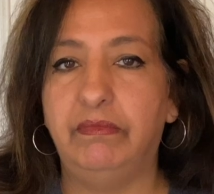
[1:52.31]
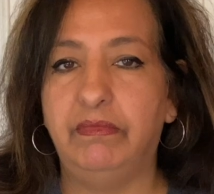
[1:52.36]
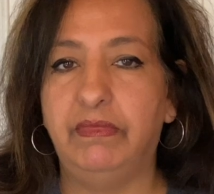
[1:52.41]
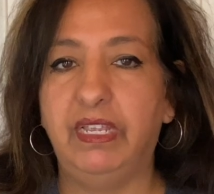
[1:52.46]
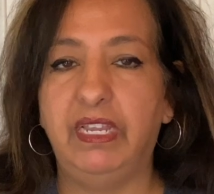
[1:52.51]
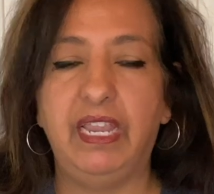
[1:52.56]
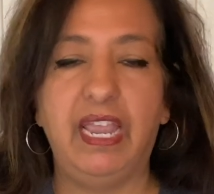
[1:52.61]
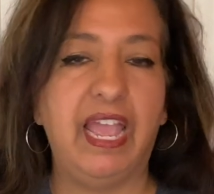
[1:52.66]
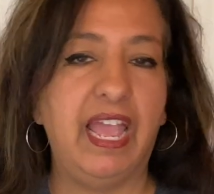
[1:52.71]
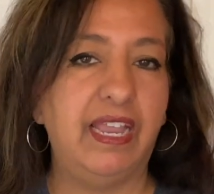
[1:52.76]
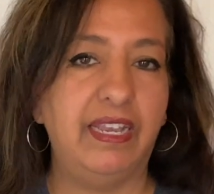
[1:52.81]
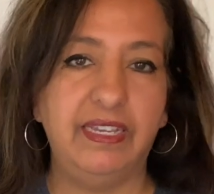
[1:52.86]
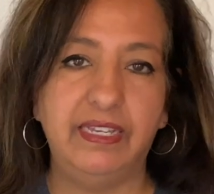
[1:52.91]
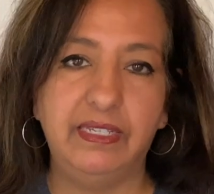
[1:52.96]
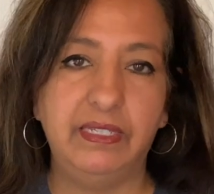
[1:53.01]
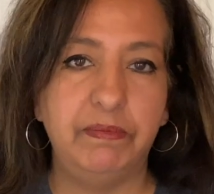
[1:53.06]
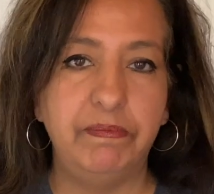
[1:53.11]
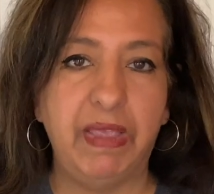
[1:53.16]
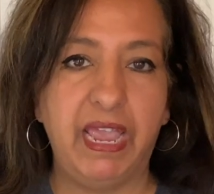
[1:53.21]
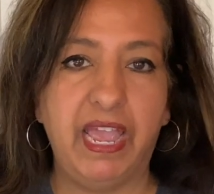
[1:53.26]
the cat
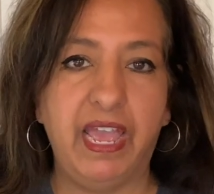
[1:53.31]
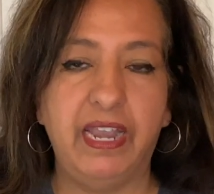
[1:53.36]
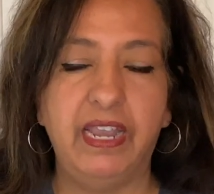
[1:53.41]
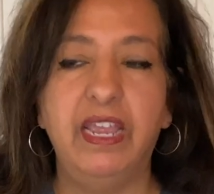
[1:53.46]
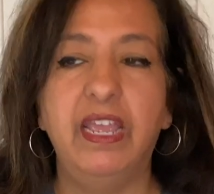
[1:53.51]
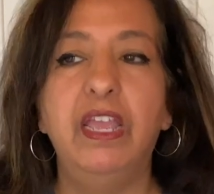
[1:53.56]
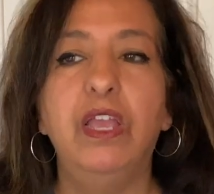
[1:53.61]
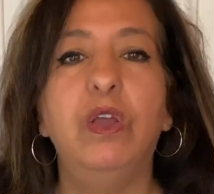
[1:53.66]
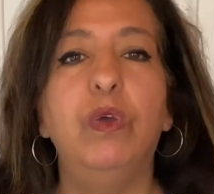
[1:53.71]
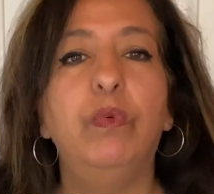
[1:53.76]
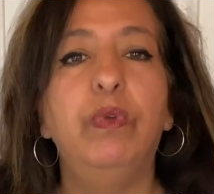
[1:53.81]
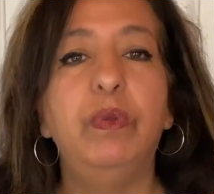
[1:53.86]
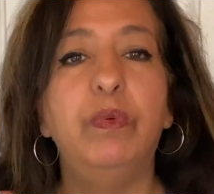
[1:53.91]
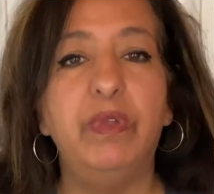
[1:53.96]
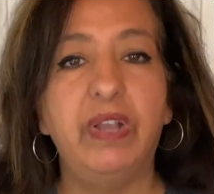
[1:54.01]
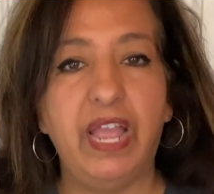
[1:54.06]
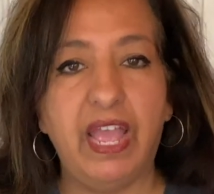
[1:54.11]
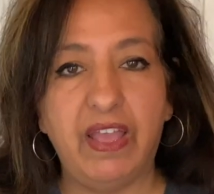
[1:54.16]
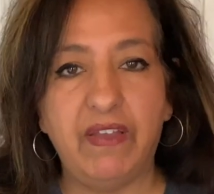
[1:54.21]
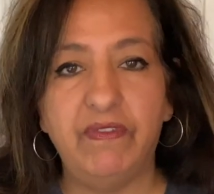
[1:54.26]
is mad, we
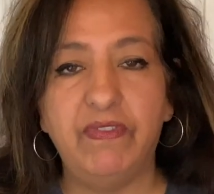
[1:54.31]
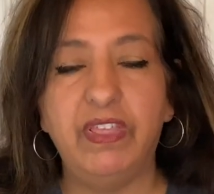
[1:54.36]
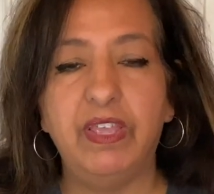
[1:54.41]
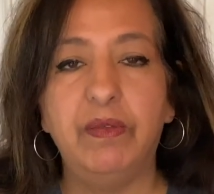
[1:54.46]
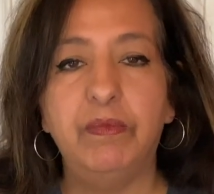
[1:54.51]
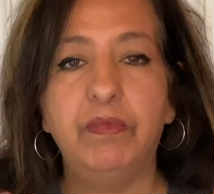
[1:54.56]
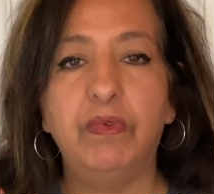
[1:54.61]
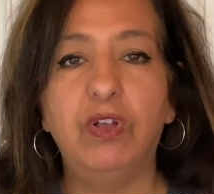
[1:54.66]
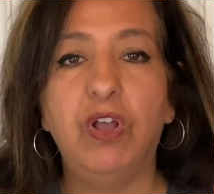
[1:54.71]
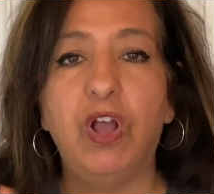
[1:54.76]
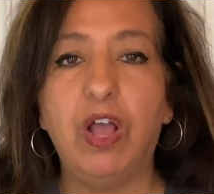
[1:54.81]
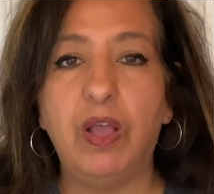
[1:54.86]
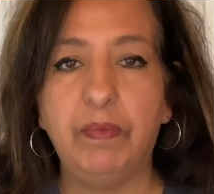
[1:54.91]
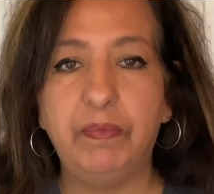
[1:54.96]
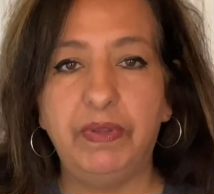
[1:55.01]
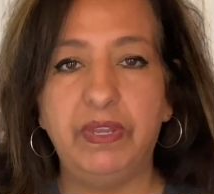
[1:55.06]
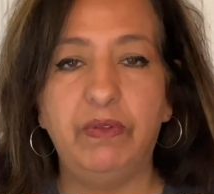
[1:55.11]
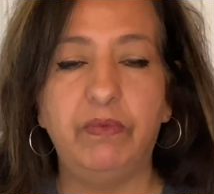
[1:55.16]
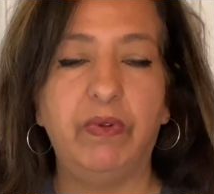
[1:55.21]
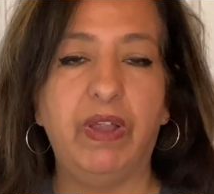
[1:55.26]
would have them
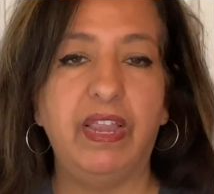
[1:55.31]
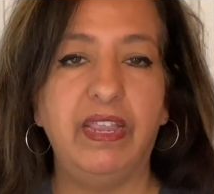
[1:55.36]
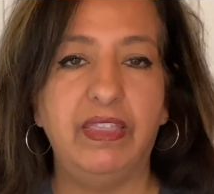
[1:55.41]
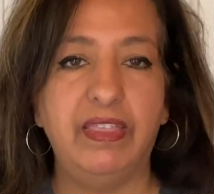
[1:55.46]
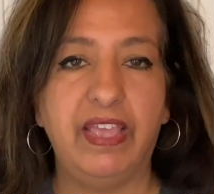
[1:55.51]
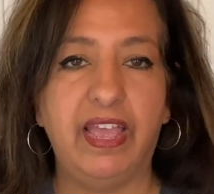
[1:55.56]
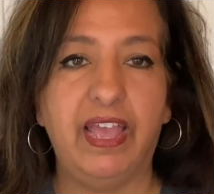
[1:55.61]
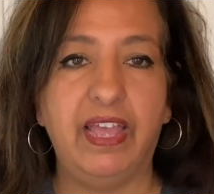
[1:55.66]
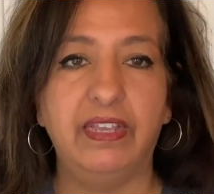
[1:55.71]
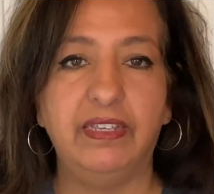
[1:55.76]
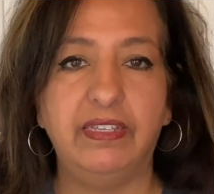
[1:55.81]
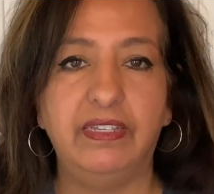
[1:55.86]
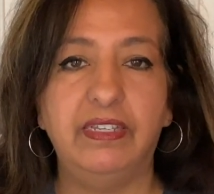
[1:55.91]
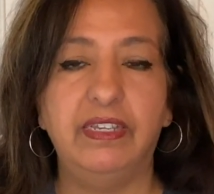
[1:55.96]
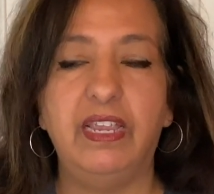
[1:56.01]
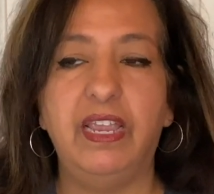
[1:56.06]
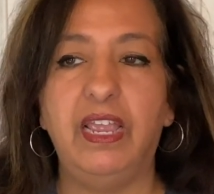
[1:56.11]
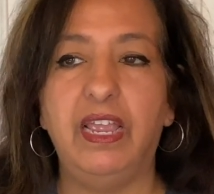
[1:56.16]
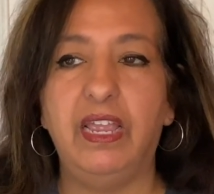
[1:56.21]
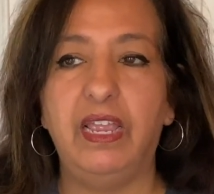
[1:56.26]
copyright that
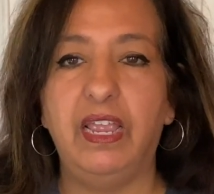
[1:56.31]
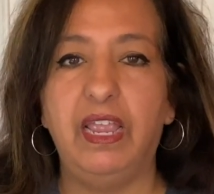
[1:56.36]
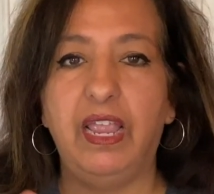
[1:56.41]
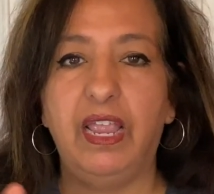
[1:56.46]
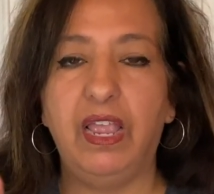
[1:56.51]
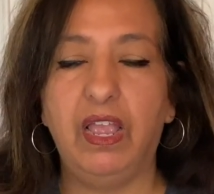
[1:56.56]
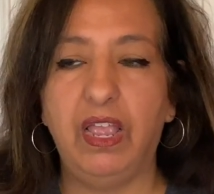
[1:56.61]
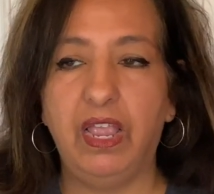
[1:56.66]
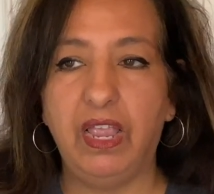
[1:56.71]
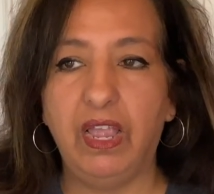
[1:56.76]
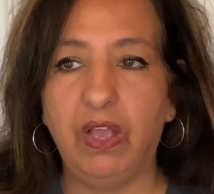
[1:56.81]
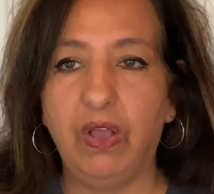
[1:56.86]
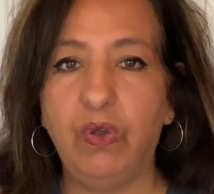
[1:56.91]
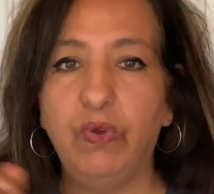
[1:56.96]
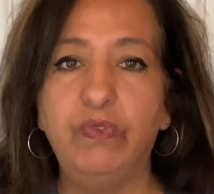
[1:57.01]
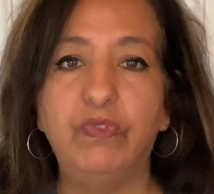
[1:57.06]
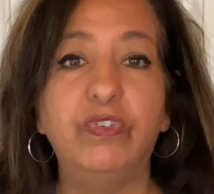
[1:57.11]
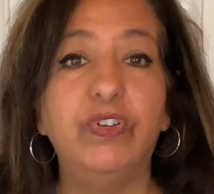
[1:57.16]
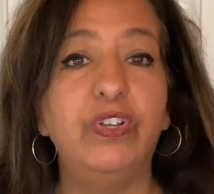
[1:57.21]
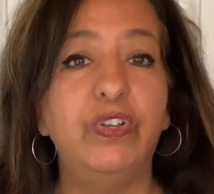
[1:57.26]

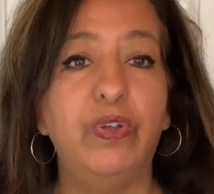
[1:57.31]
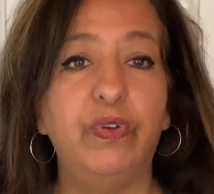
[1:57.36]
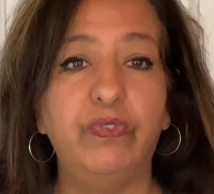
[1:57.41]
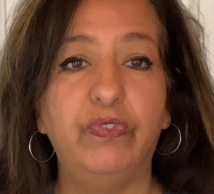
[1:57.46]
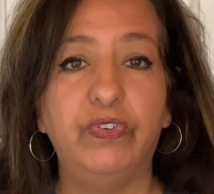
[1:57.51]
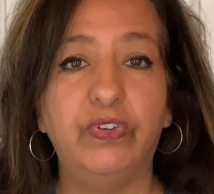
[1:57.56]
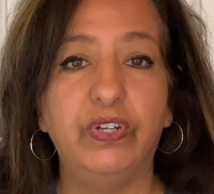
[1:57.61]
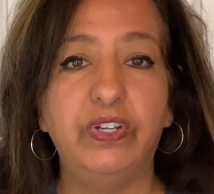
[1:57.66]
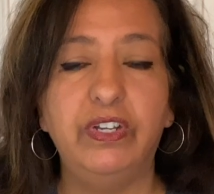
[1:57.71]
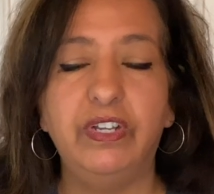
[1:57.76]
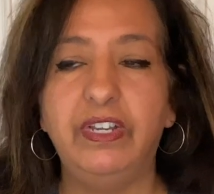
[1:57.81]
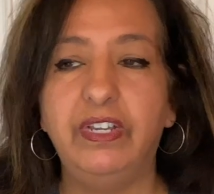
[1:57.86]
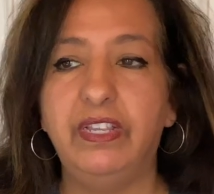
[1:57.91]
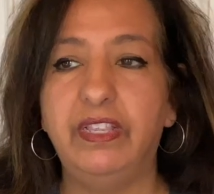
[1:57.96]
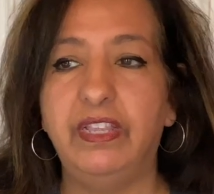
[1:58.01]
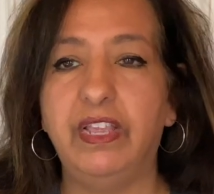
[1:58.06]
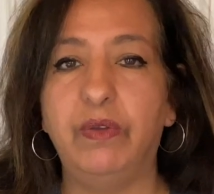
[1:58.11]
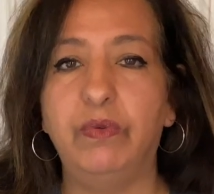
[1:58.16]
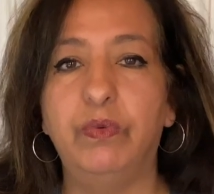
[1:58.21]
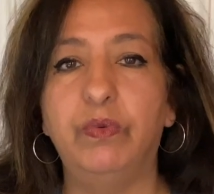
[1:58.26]
over and over,
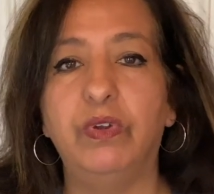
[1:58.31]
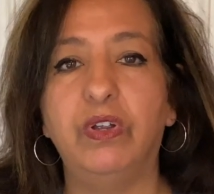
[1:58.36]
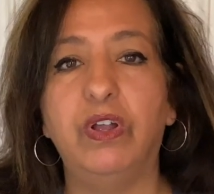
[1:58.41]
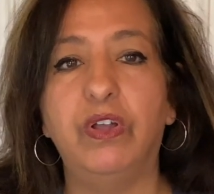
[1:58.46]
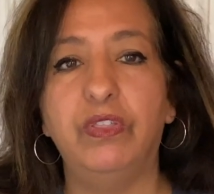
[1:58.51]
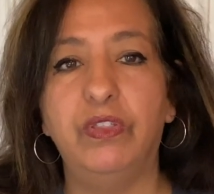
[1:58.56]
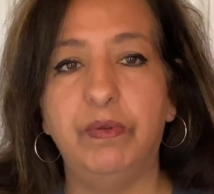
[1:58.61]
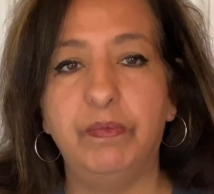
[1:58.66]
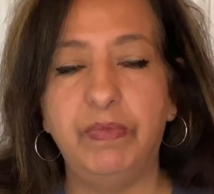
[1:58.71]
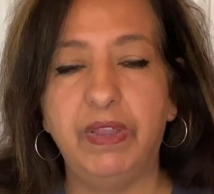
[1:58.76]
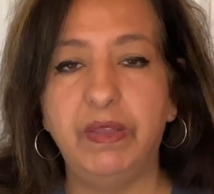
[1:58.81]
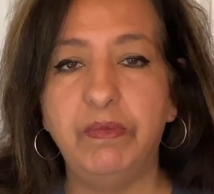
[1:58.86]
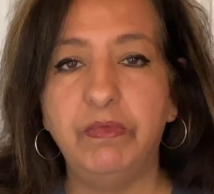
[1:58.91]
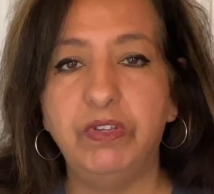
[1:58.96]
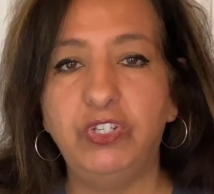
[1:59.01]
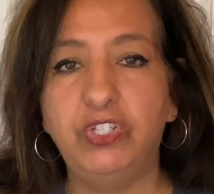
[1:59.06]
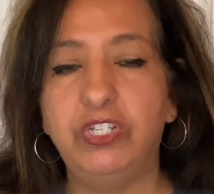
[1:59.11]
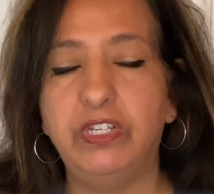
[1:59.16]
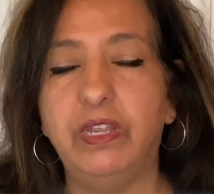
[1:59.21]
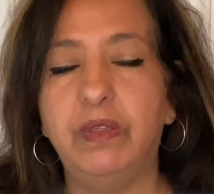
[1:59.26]
and that would work on their
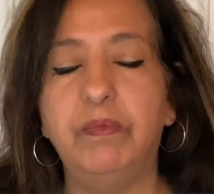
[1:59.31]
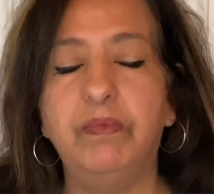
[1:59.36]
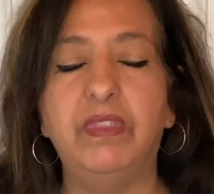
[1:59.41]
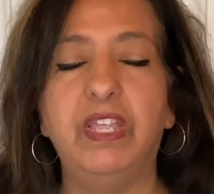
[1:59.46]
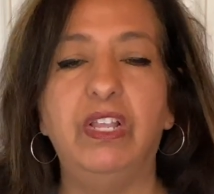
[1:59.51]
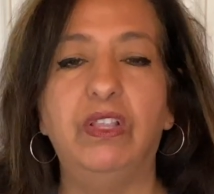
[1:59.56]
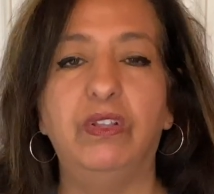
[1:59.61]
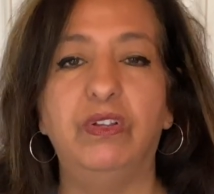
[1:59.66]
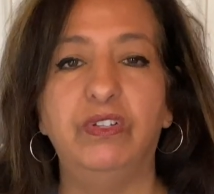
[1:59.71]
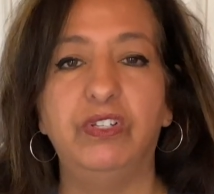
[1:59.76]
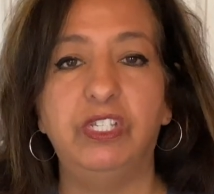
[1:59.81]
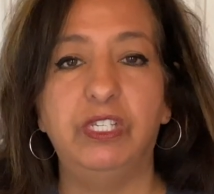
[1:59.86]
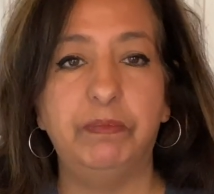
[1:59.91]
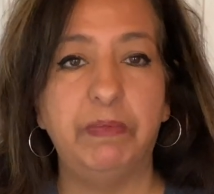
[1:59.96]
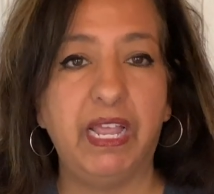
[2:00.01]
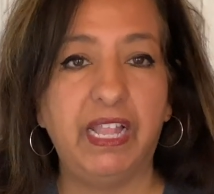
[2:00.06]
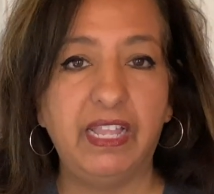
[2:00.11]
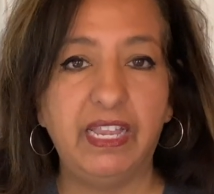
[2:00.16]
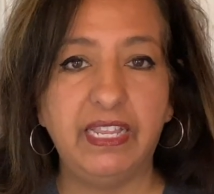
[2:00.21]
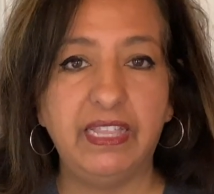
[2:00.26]
penmanship. They learn
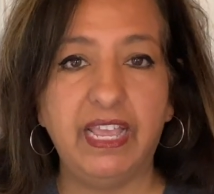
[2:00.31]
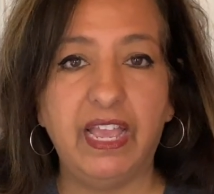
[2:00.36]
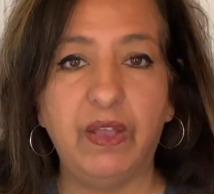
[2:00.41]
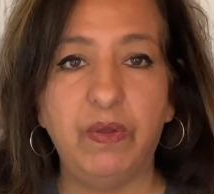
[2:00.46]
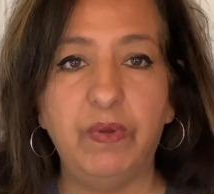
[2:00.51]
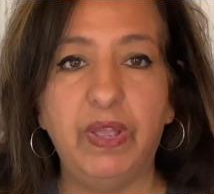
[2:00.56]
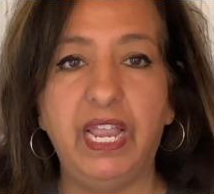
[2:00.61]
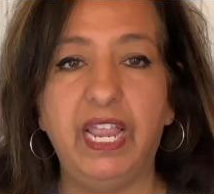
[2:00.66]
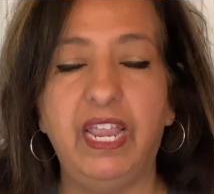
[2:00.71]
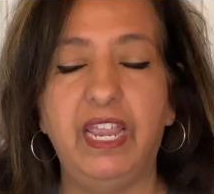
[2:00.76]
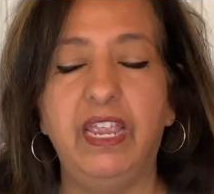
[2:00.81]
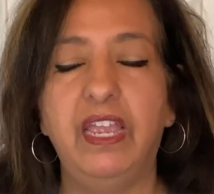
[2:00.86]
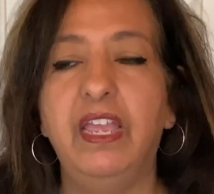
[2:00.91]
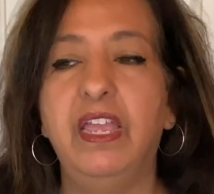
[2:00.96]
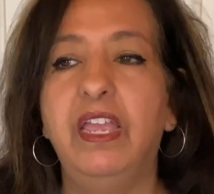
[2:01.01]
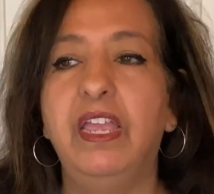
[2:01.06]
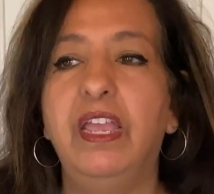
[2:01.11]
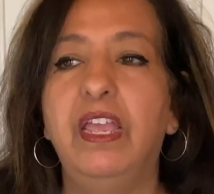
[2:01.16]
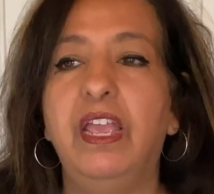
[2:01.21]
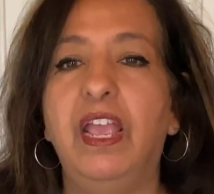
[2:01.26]
spelling that way,
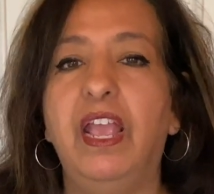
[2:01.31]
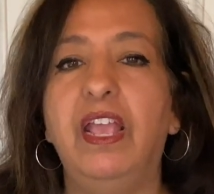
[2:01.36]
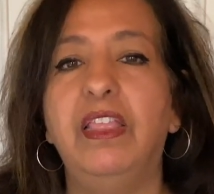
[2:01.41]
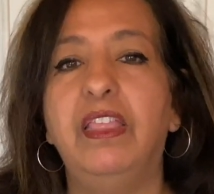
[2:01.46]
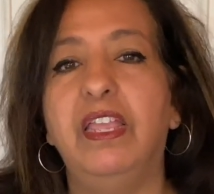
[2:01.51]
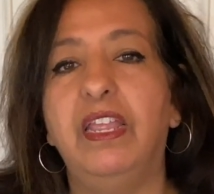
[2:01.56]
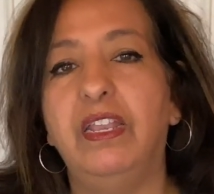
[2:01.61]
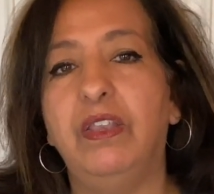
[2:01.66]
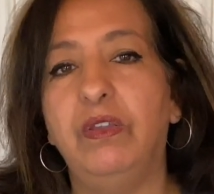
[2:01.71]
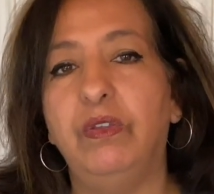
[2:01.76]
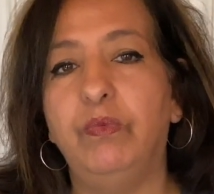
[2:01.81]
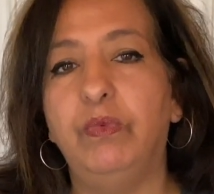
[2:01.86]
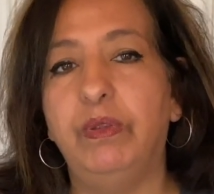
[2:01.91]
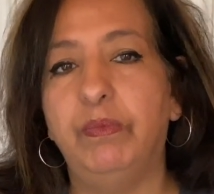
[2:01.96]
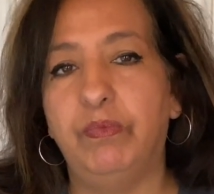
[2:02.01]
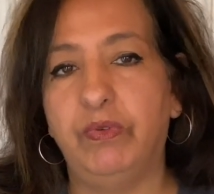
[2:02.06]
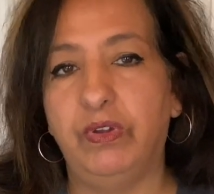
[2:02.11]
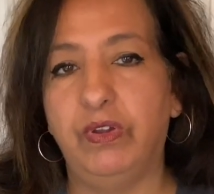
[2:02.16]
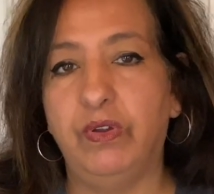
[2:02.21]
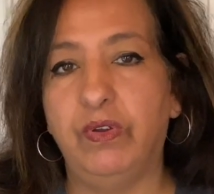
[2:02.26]
and then we
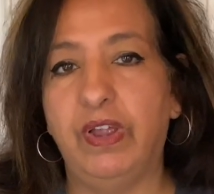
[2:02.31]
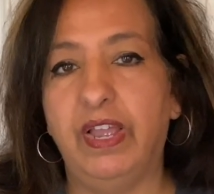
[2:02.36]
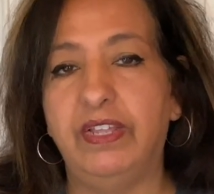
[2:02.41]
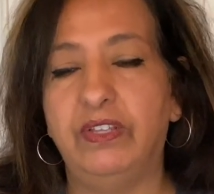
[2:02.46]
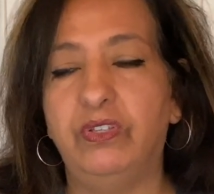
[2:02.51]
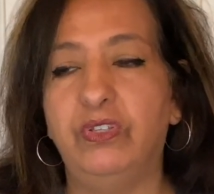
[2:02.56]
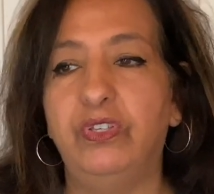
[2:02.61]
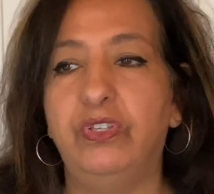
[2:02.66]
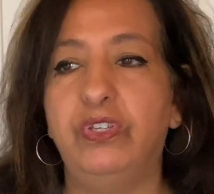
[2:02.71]
progress